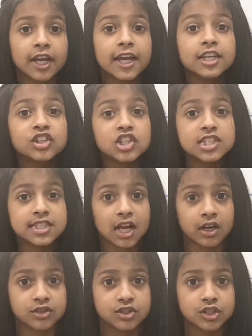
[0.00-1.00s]
It just
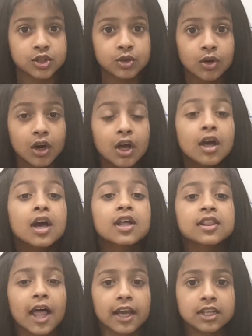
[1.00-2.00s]
tells you
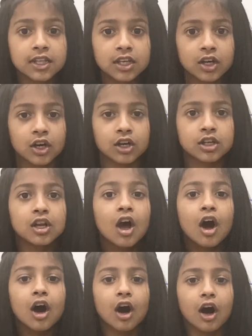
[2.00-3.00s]
likelihood
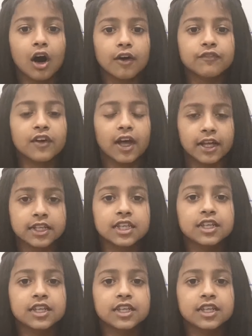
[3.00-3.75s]
of an